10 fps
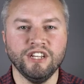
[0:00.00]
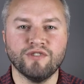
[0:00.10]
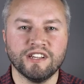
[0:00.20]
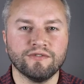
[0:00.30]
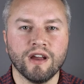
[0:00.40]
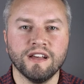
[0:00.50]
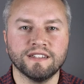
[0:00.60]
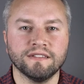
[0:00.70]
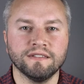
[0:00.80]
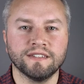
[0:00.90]
dress
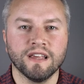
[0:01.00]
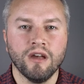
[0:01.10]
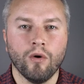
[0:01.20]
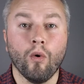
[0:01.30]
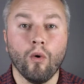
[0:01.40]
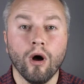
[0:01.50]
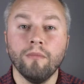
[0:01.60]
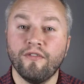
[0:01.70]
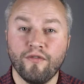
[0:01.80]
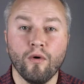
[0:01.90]
rehearsals or
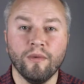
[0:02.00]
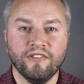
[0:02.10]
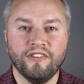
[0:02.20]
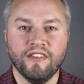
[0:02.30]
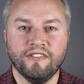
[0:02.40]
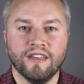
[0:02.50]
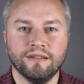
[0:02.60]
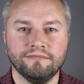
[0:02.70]
performances.